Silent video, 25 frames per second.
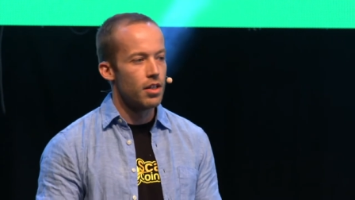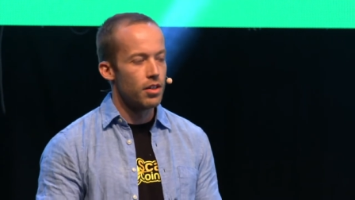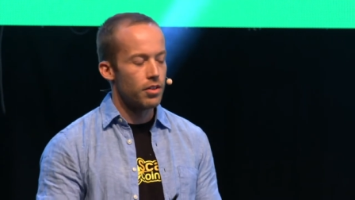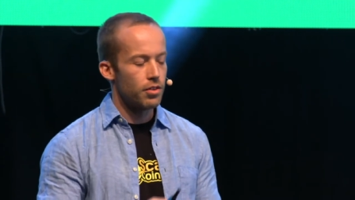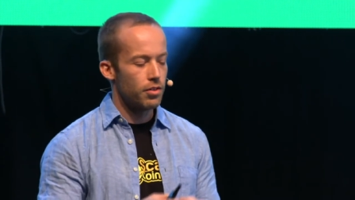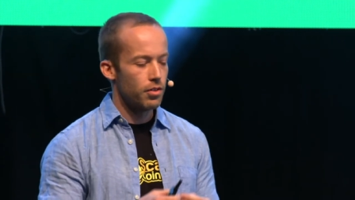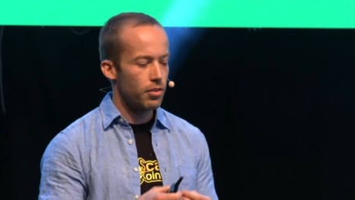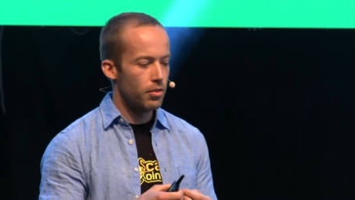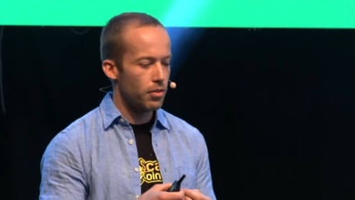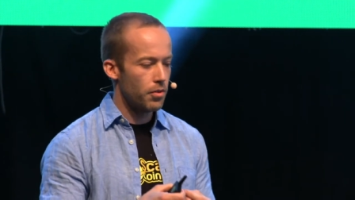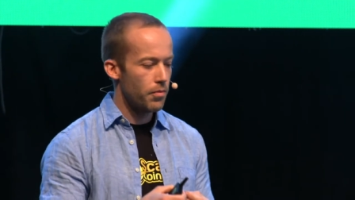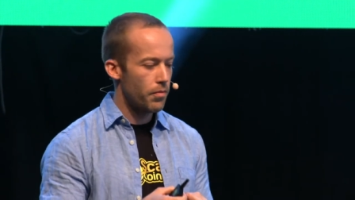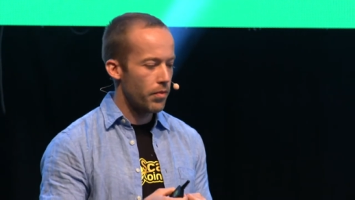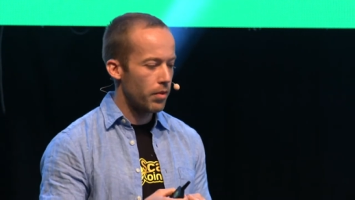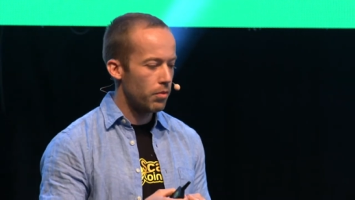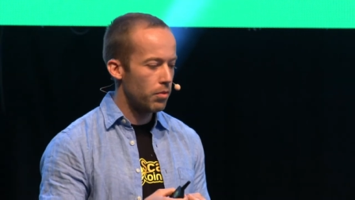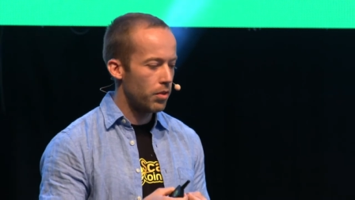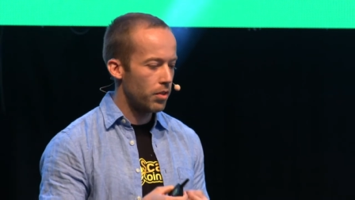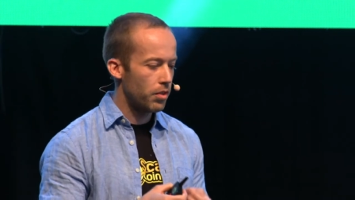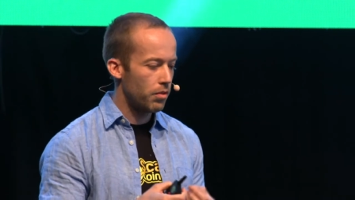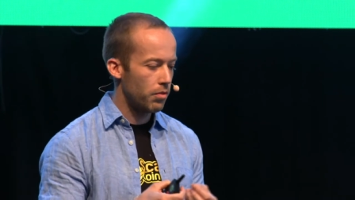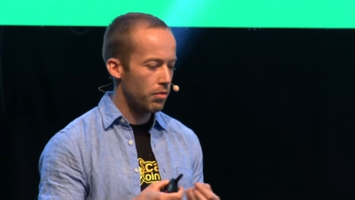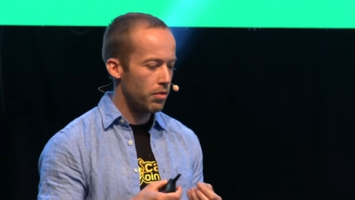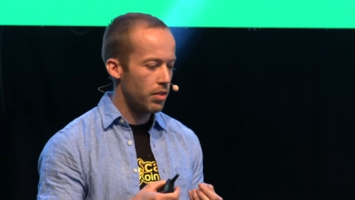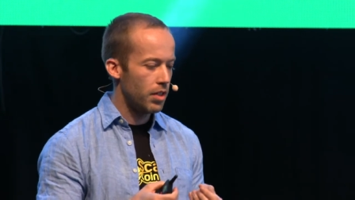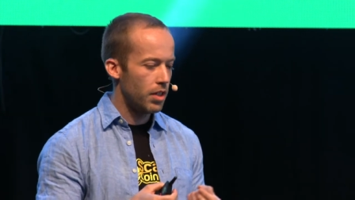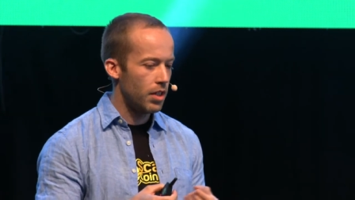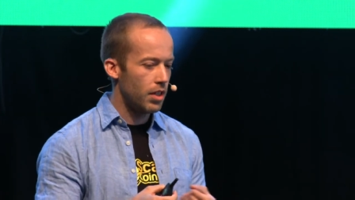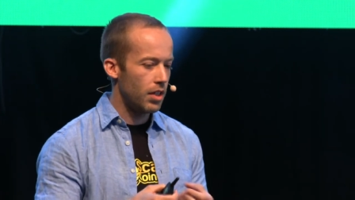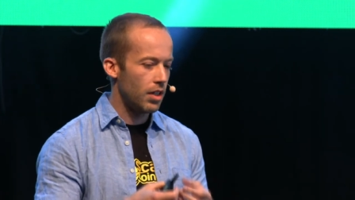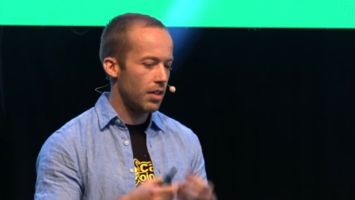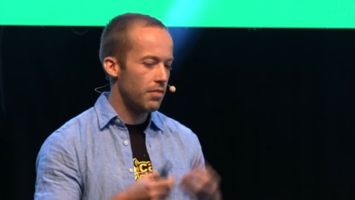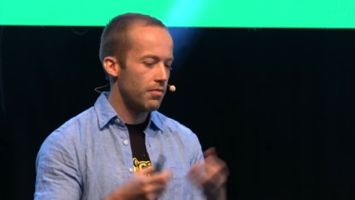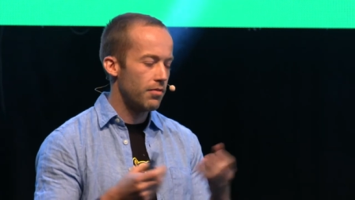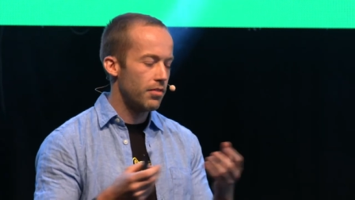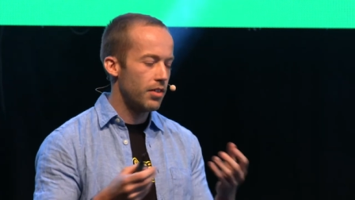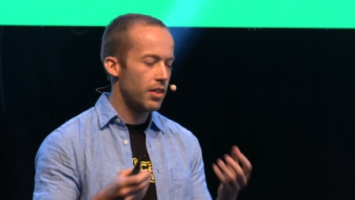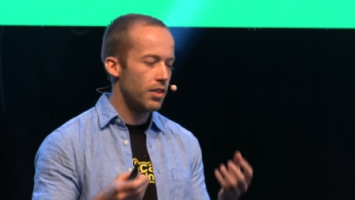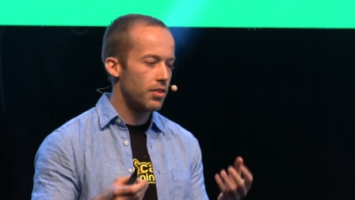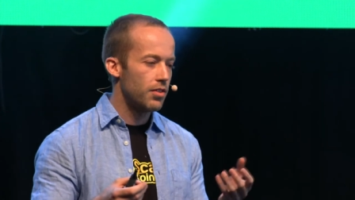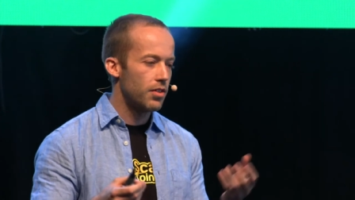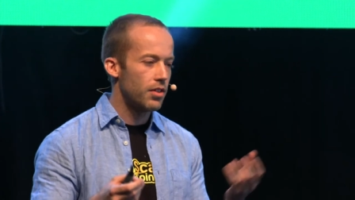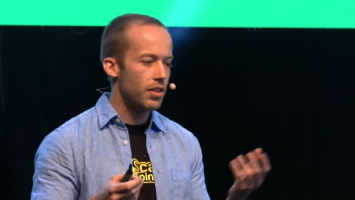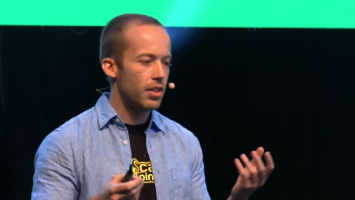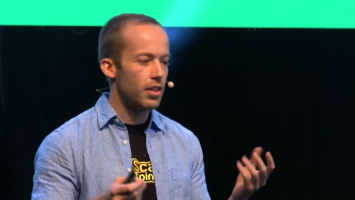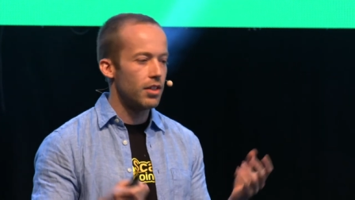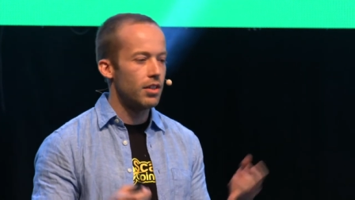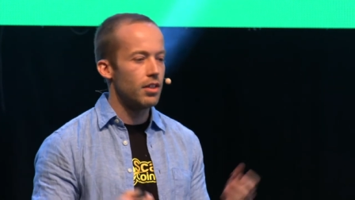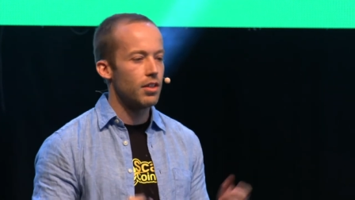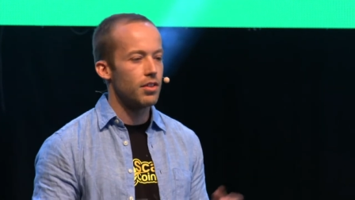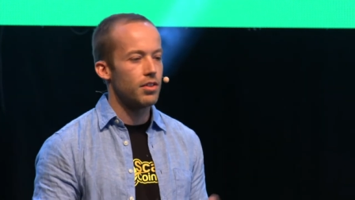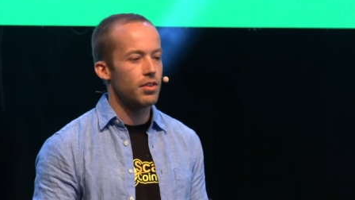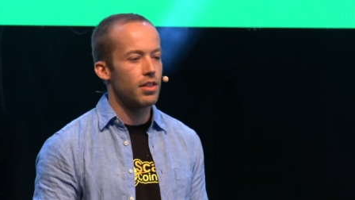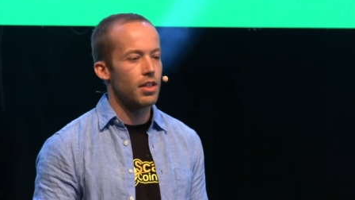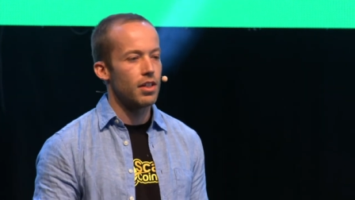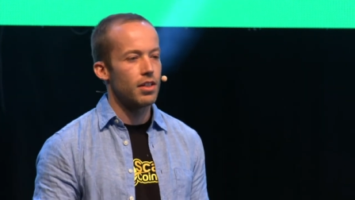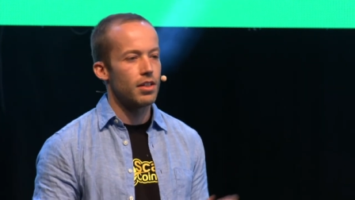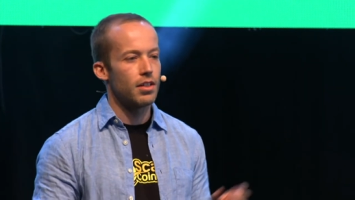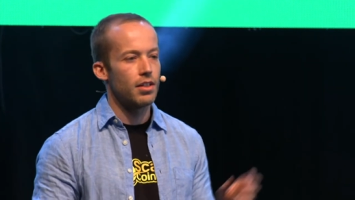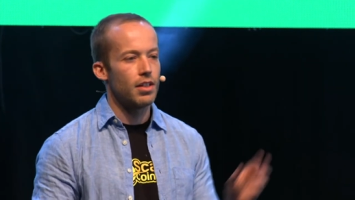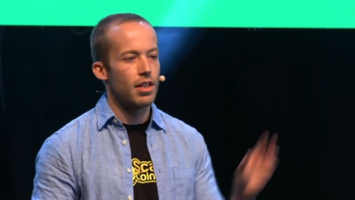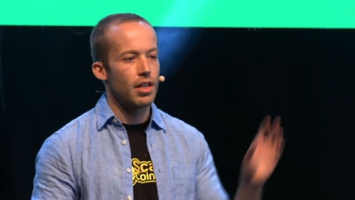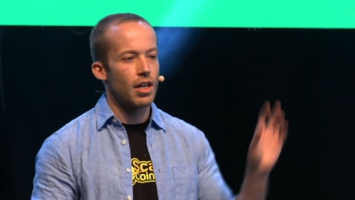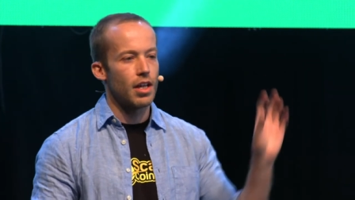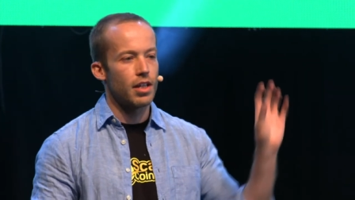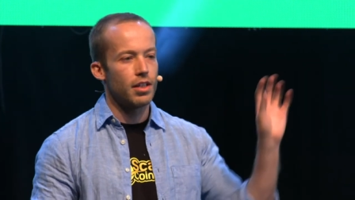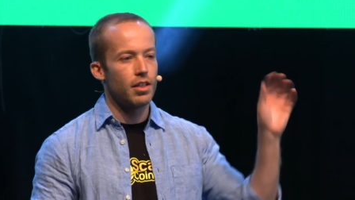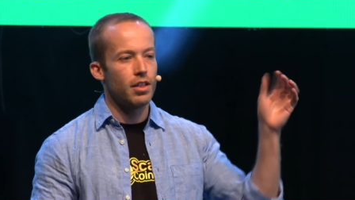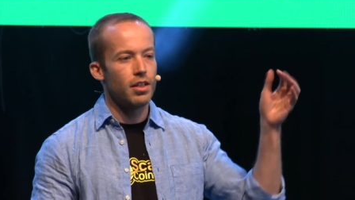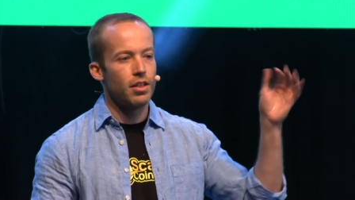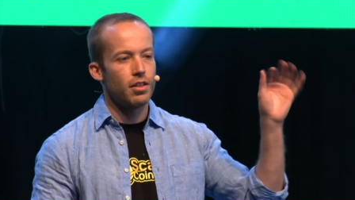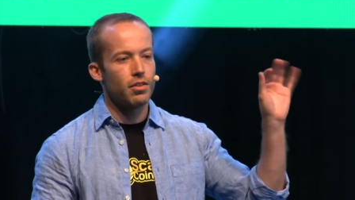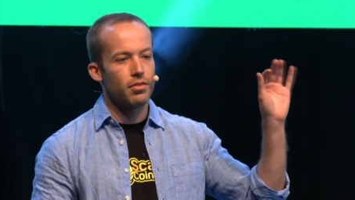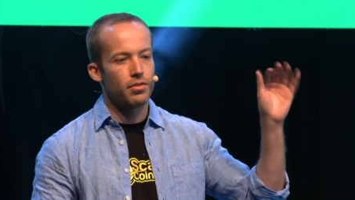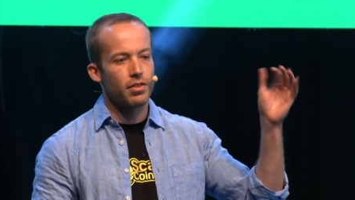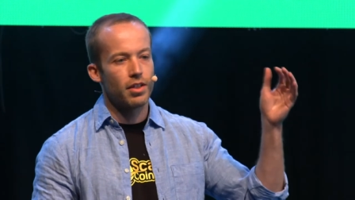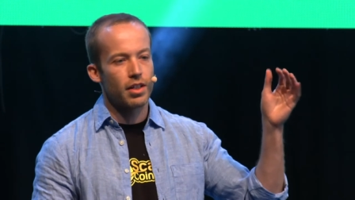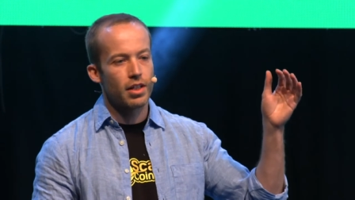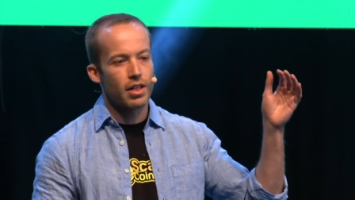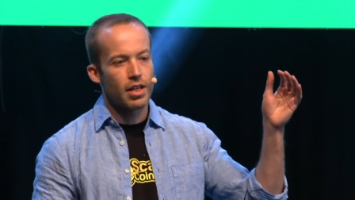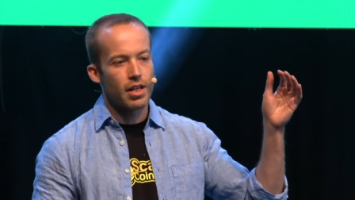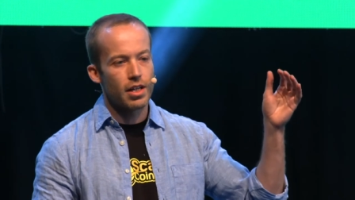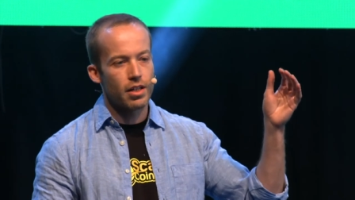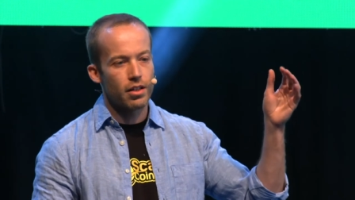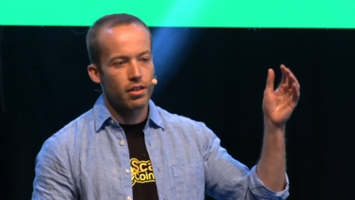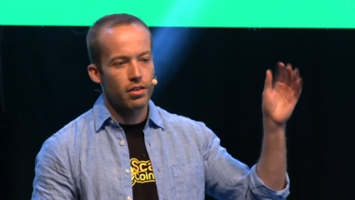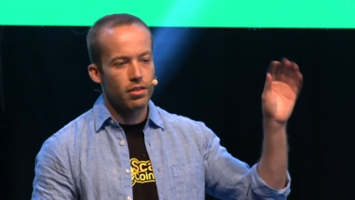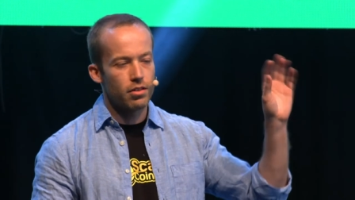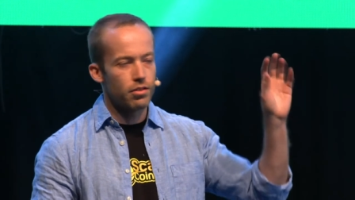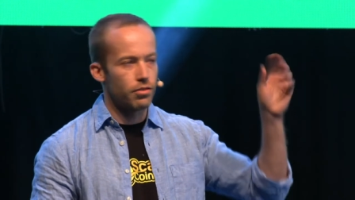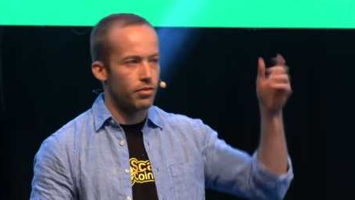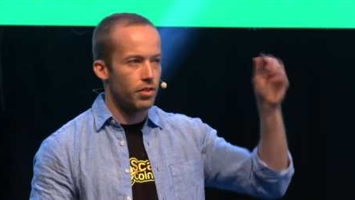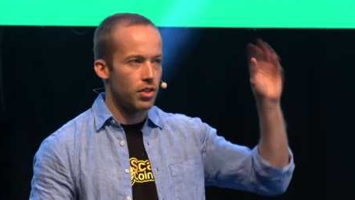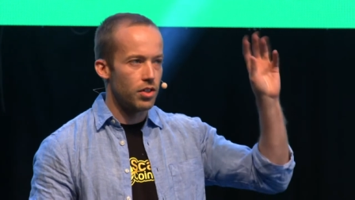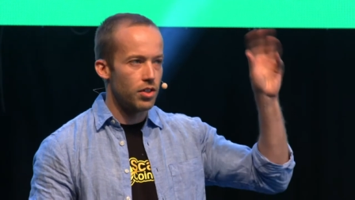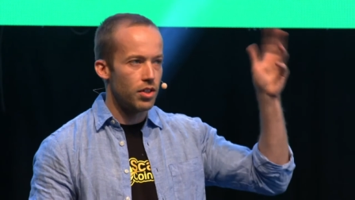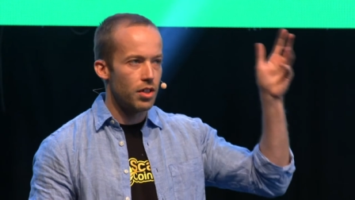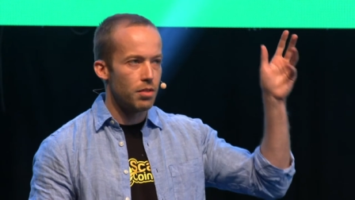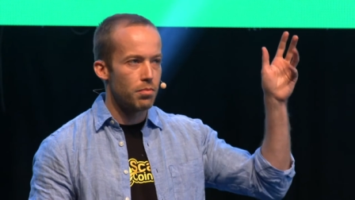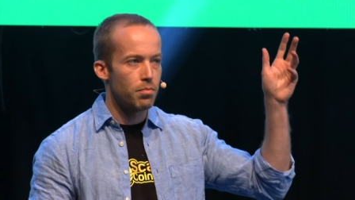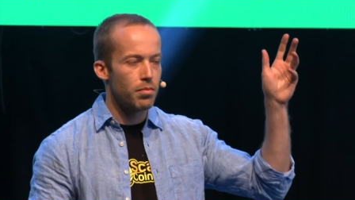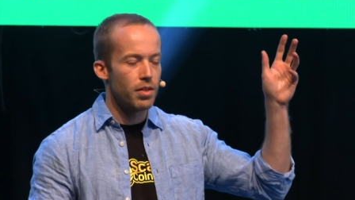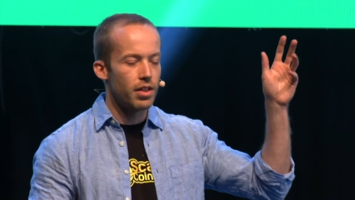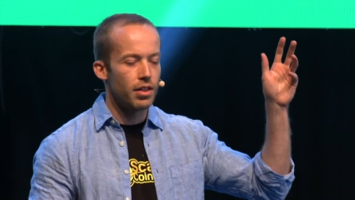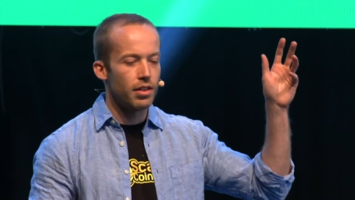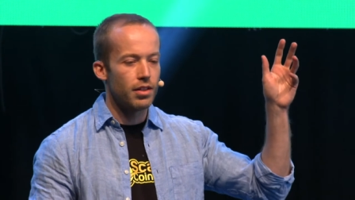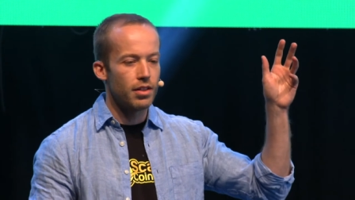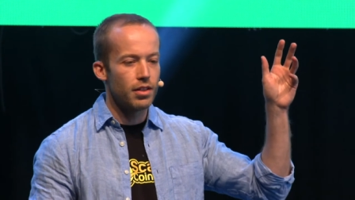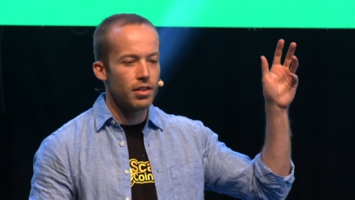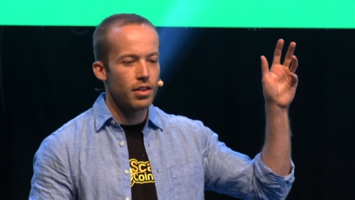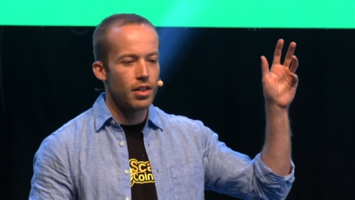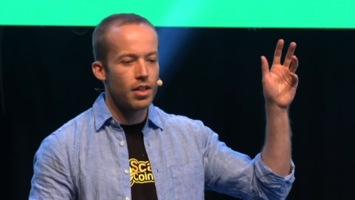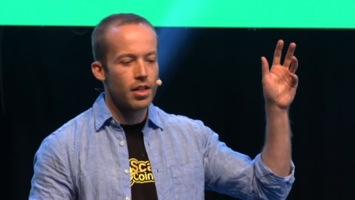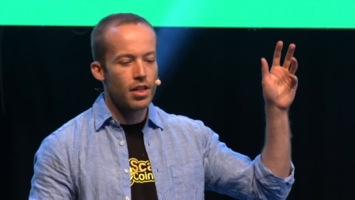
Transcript: So what we envisioned is that the ID of the cargo, of the shipment,